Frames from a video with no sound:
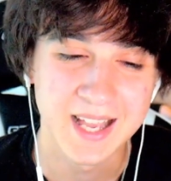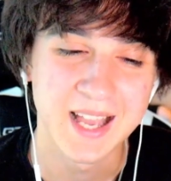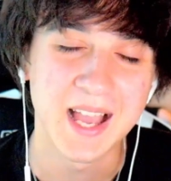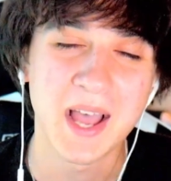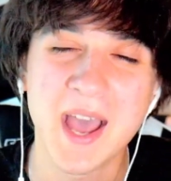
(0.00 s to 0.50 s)

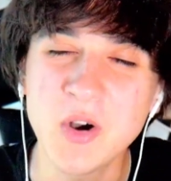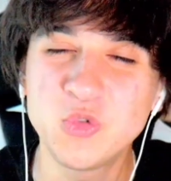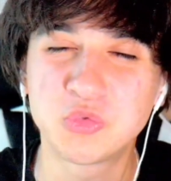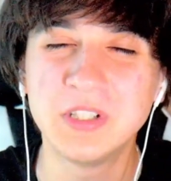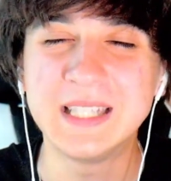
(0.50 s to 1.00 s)
I don't
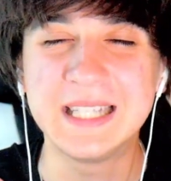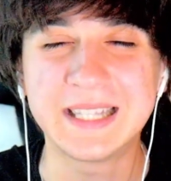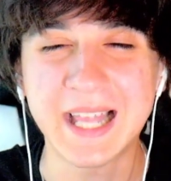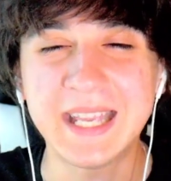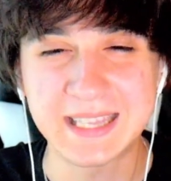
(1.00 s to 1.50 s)
really
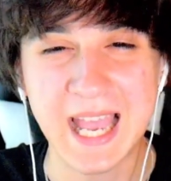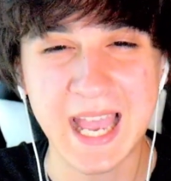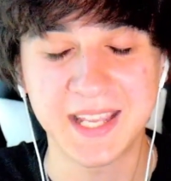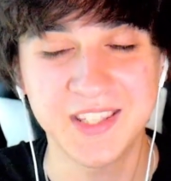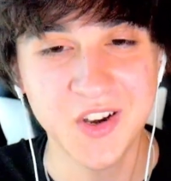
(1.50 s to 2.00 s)
like
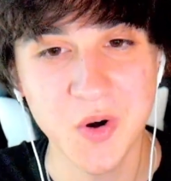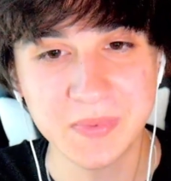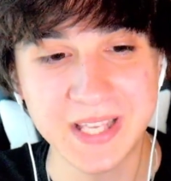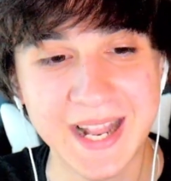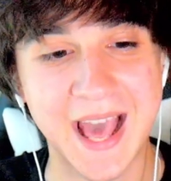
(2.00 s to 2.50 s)
that. You know what I'm
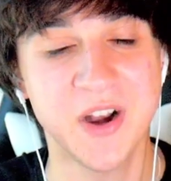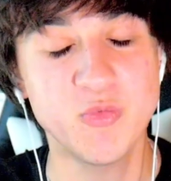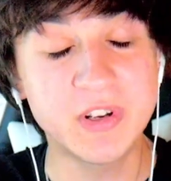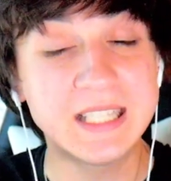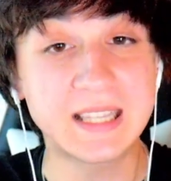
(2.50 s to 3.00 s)
saying? I don't
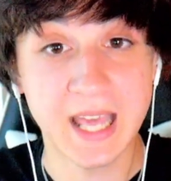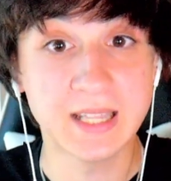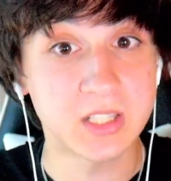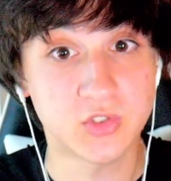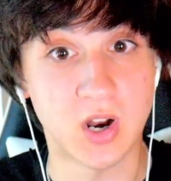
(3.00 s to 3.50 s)
really like
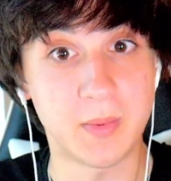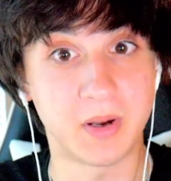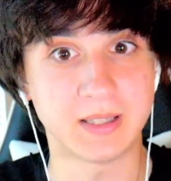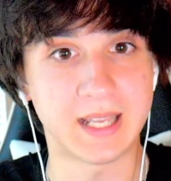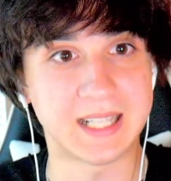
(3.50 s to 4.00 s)
the drama.
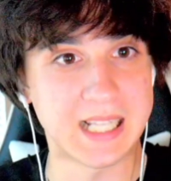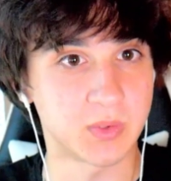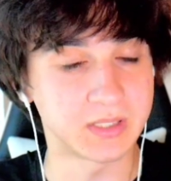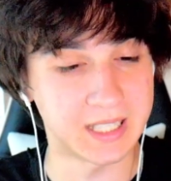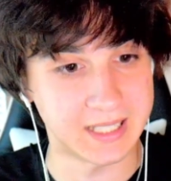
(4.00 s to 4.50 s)
Like, that's
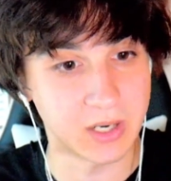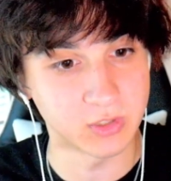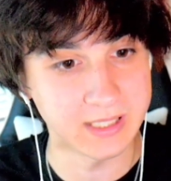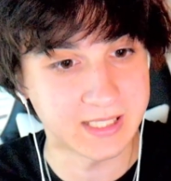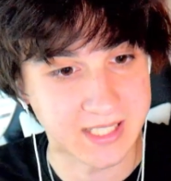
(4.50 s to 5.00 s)
one thing that
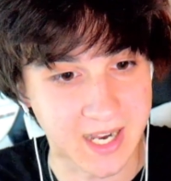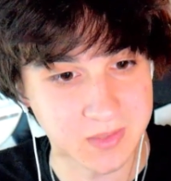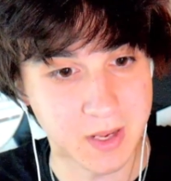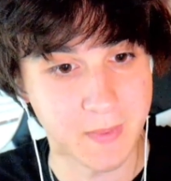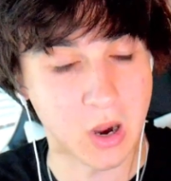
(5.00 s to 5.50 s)
really scares me
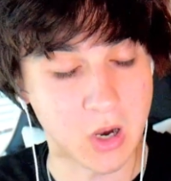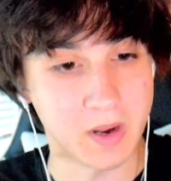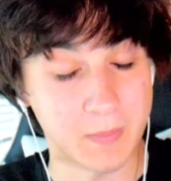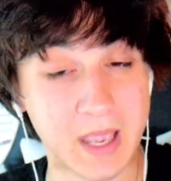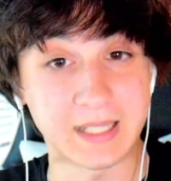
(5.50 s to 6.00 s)
about
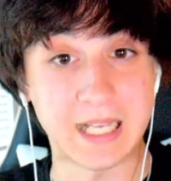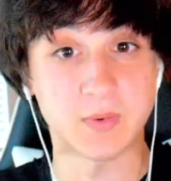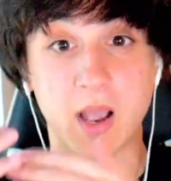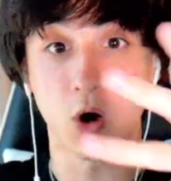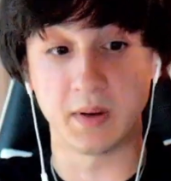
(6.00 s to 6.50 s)
going big. And that's why
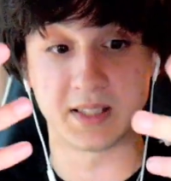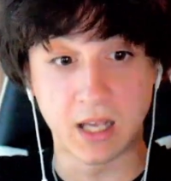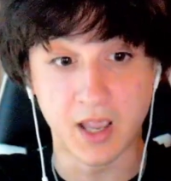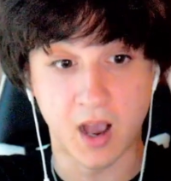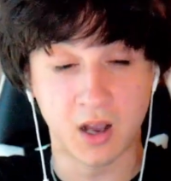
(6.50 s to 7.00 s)
I always tell
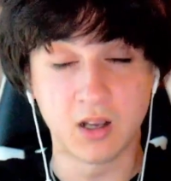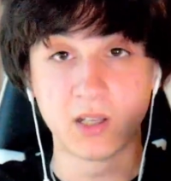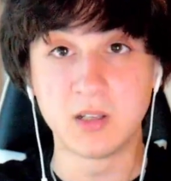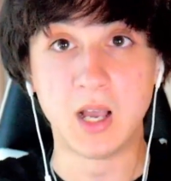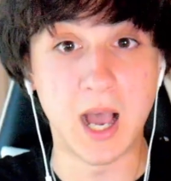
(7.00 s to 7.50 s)
y'all,
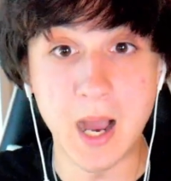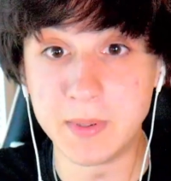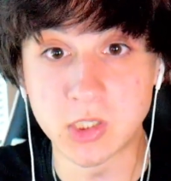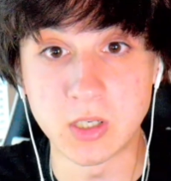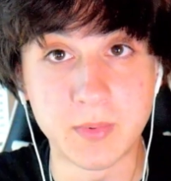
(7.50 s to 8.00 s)
I'm a
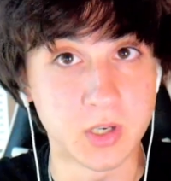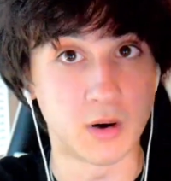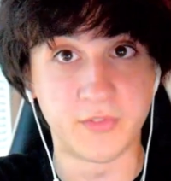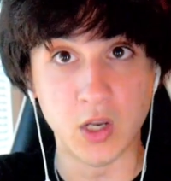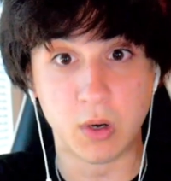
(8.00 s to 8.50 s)
streamer, you're a
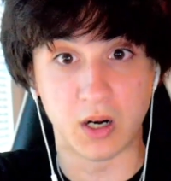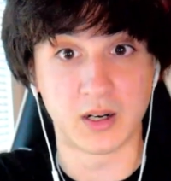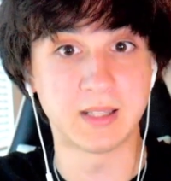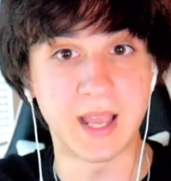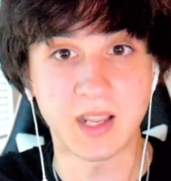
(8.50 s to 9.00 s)
viewer.
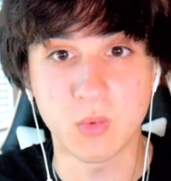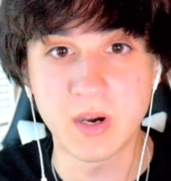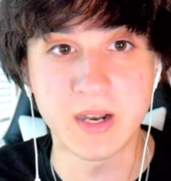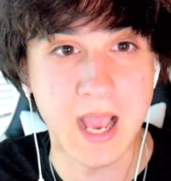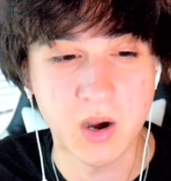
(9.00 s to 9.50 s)
Like, we're
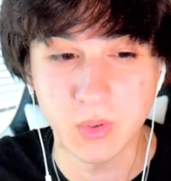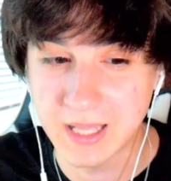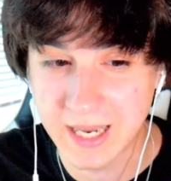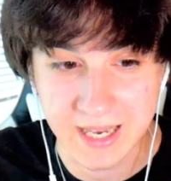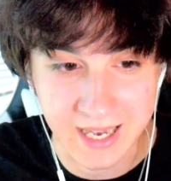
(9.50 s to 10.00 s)
not
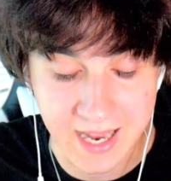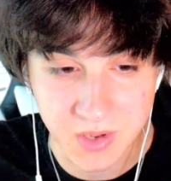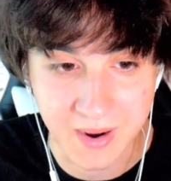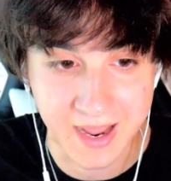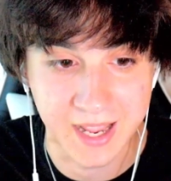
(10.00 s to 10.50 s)
related in any
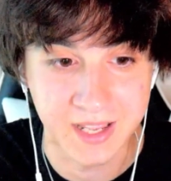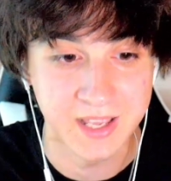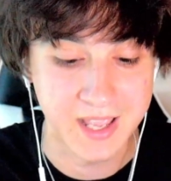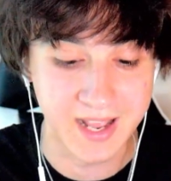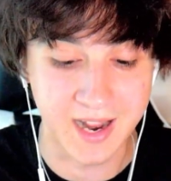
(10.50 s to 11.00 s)
way.
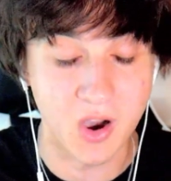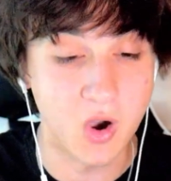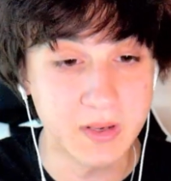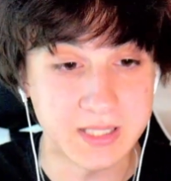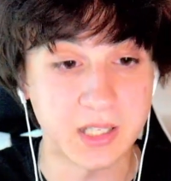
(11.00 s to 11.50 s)
And I
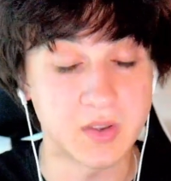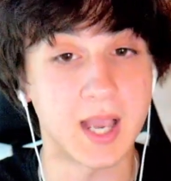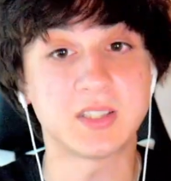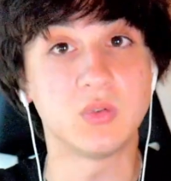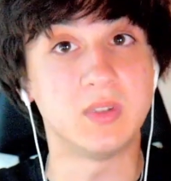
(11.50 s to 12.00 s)
always tell you
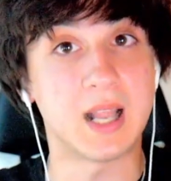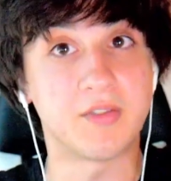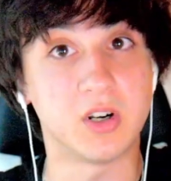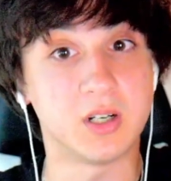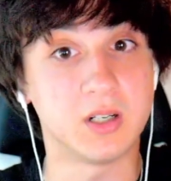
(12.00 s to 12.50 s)
guys to
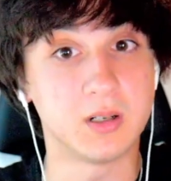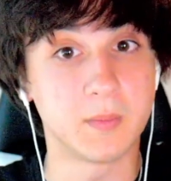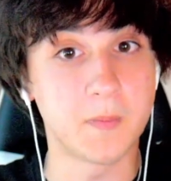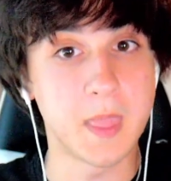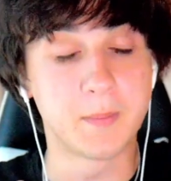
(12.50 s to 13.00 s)
never
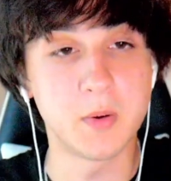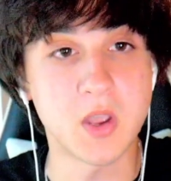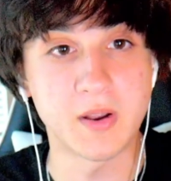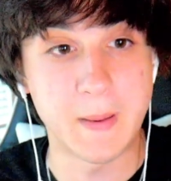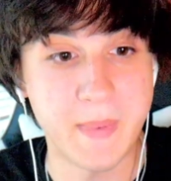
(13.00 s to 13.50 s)
put me
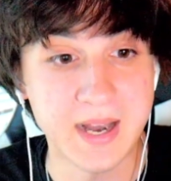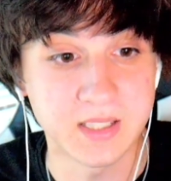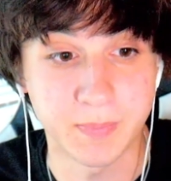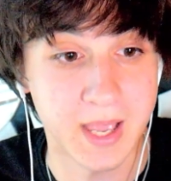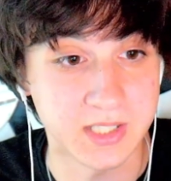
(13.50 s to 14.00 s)
on a
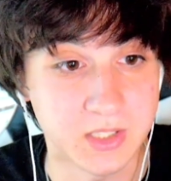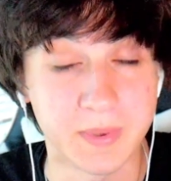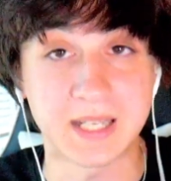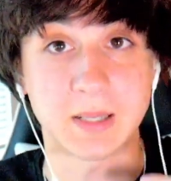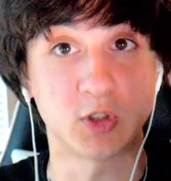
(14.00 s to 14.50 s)
pedestal
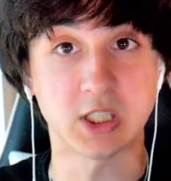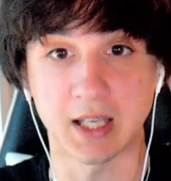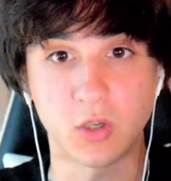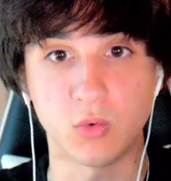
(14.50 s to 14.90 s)
because I'm just like you.